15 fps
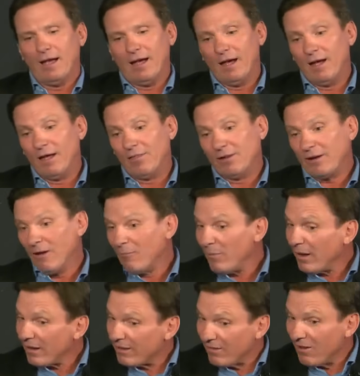The
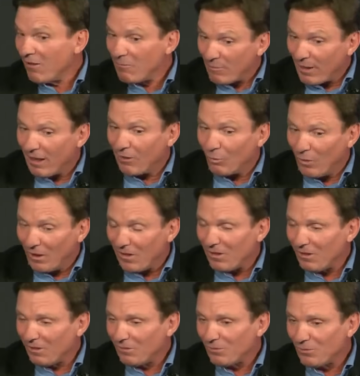comeback of the humpback
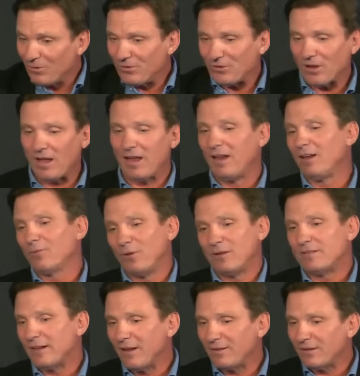whale, which I
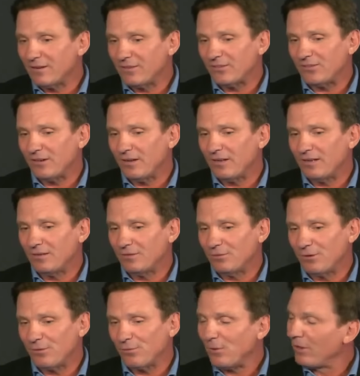went down there to study
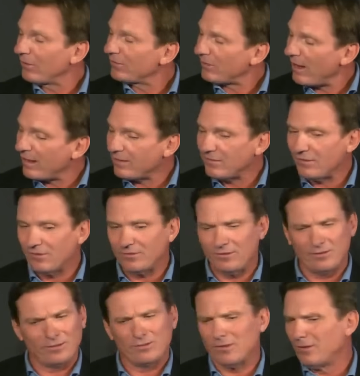with whale
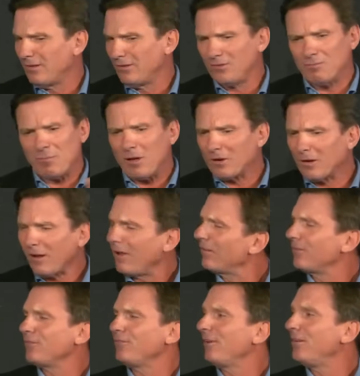scientists, is a modern
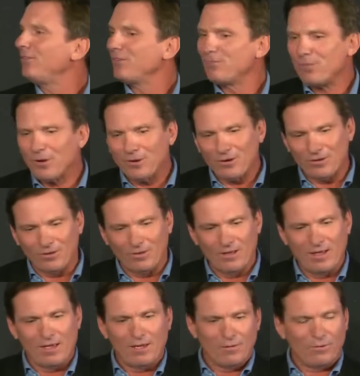conservation miracle.
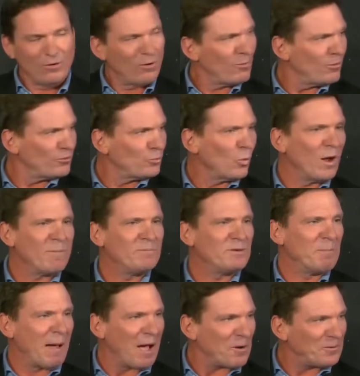We almost wiped
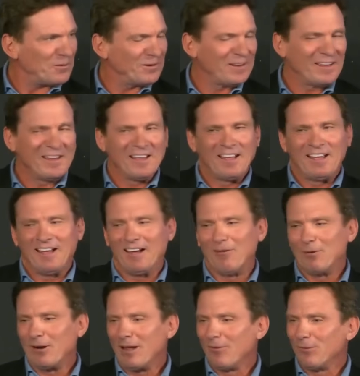them out
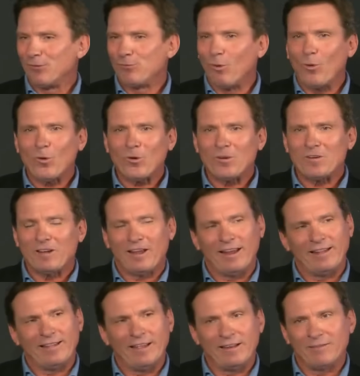when I was born,
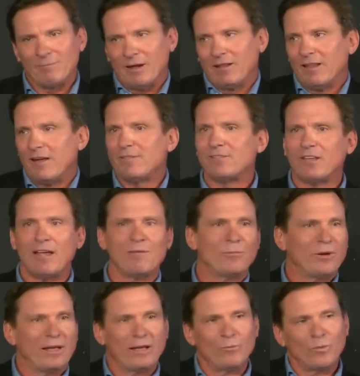and then in my lifetime,
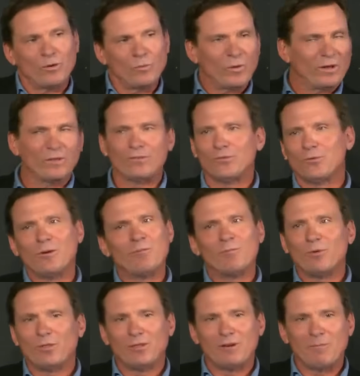we had one whale
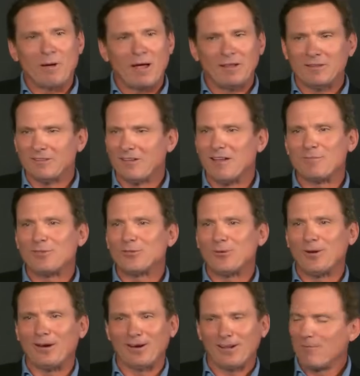swim within a mile of Times
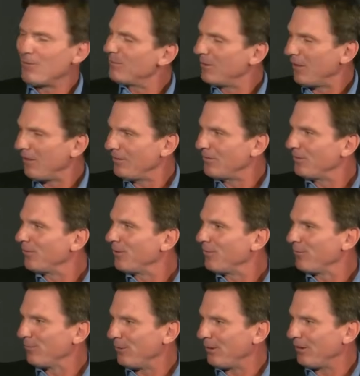Square, come up the Hudson
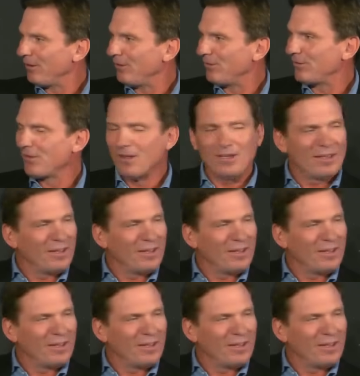River, because